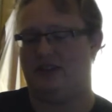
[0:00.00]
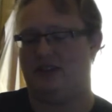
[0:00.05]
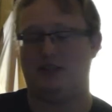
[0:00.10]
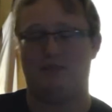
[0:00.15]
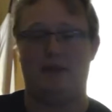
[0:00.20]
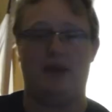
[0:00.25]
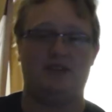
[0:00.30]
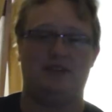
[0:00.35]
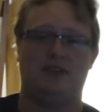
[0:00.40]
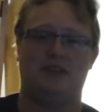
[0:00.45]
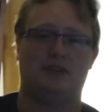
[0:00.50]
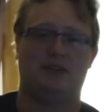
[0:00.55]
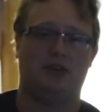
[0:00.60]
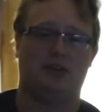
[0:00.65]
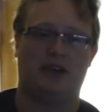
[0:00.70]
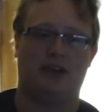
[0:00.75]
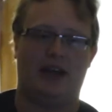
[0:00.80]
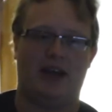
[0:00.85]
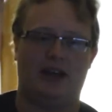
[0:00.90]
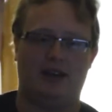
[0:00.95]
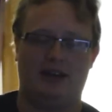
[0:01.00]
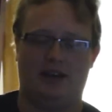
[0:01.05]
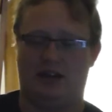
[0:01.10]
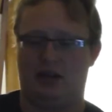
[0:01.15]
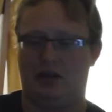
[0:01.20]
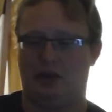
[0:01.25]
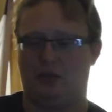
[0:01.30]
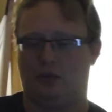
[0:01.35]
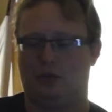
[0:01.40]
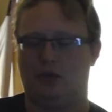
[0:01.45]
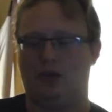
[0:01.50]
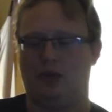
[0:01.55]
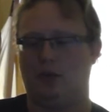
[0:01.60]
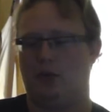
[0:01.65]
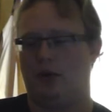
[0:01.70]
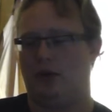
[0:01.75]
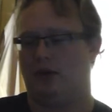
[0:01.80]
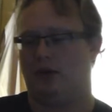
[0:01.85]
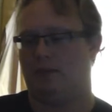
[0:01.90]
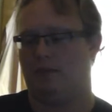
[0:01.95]
It's amazing to look at, and I don't really
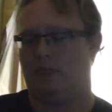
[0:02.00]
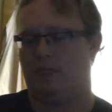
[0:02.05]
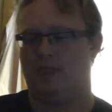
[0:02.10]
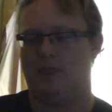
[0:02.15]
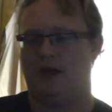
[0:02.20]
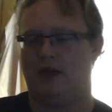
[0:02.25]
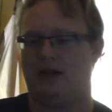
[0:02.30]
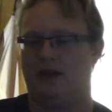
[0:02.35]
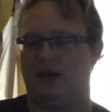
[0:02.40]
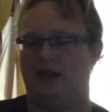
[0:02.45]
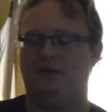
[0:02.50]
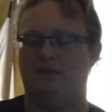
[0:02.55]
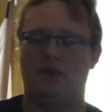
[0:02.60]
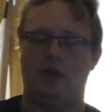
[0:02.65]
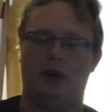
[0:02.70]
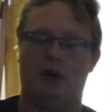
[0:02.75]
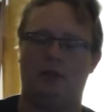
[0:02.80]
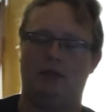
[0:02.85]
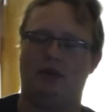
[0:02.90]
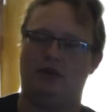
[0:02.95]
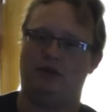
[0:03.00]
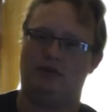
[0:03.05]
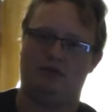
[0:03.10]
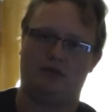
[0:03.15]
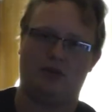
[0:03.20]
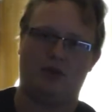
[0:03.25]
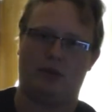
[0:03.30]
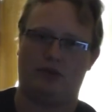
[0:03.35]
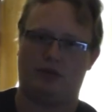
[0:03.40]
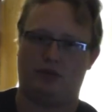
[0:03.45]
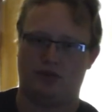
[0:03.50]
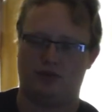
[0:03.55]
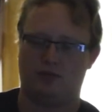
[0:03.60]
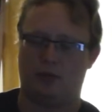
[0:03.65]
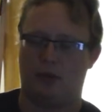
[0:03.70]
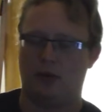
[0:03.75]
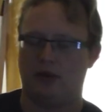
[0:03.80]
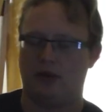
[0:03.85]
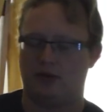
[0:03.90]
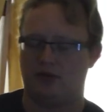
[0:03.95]
want to, even though I've been going through
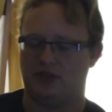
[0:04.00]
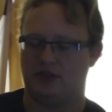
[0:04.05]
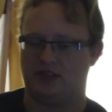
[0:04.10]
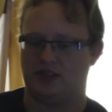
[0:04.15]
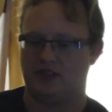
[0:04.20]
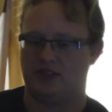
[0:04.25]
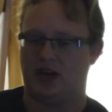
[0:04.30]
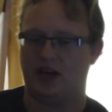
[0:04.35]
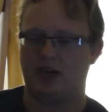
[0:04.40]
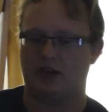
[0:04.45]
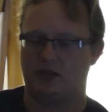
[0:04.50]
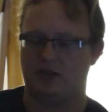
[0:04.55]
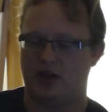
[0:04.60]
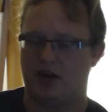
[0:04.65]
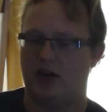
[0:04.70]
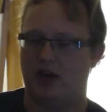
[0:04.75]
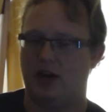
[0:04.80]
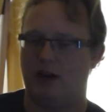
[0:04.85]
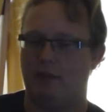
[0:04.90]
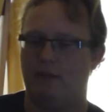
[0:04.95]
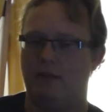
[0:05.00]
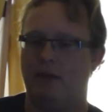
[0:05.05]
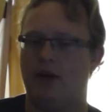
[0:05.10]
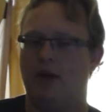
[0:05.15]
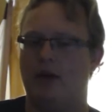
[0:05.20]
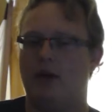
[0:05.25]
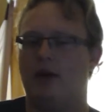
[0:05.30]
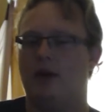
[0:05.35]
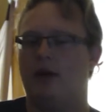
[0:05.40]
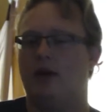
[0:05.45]
spoilers this entire time,